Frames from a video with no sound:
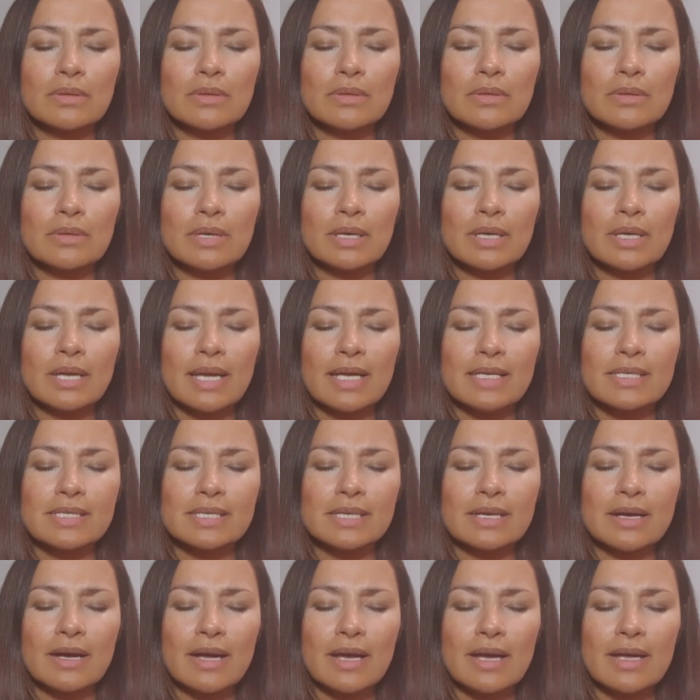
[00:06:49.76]
And as the
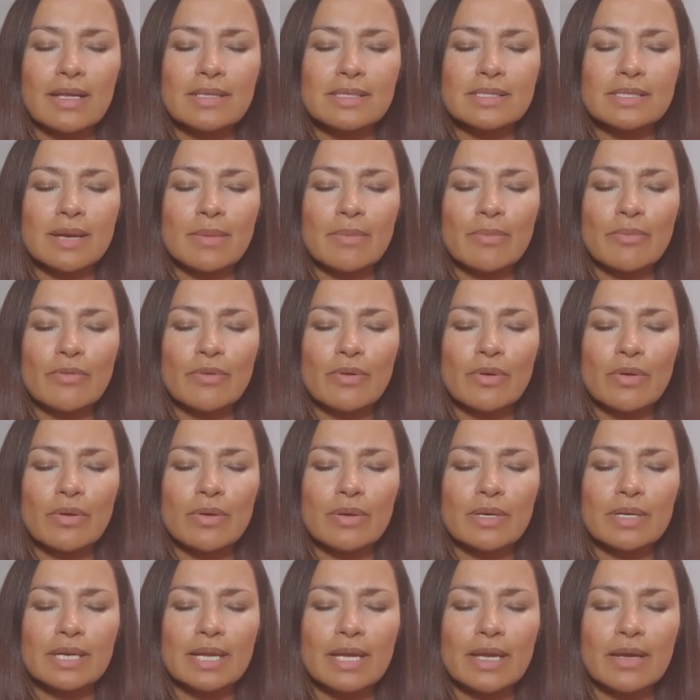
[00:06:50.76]
guides step
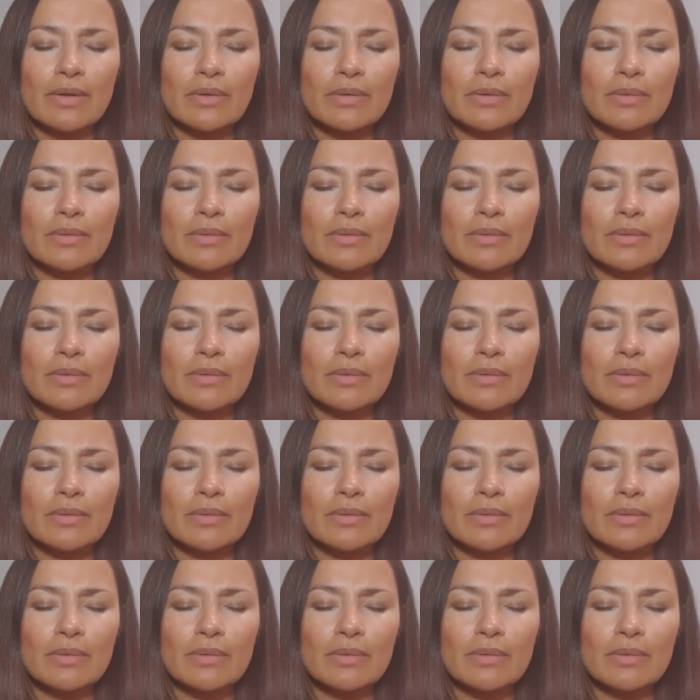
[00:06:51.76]
forward now,